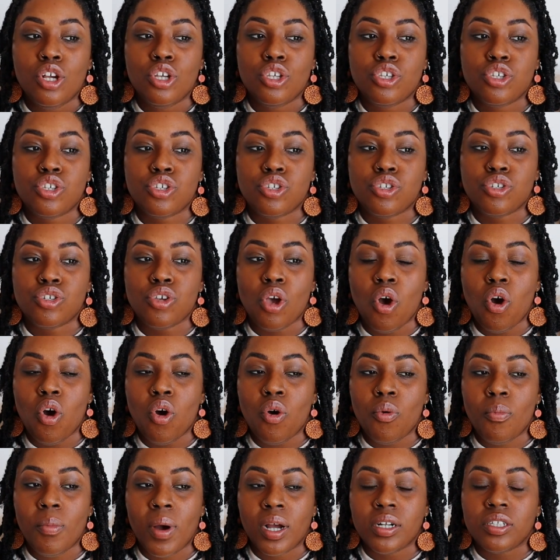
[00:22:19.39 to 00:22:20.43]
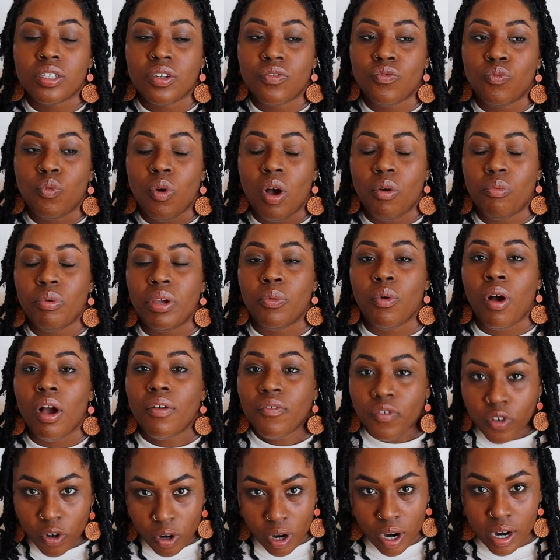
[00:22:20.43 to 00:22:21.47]
so much of what we
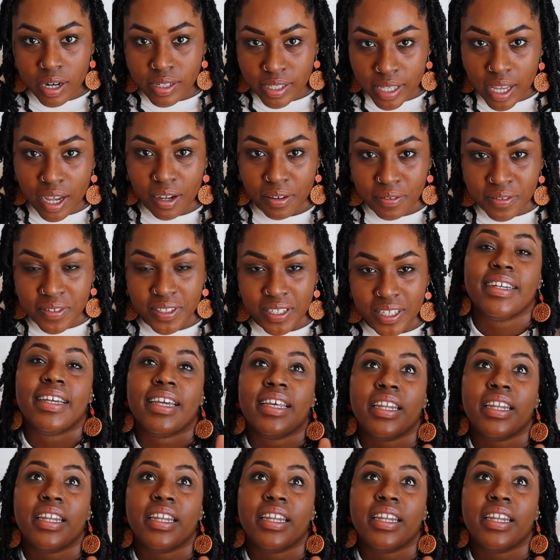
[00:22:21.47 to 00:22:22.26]
want for ourselves.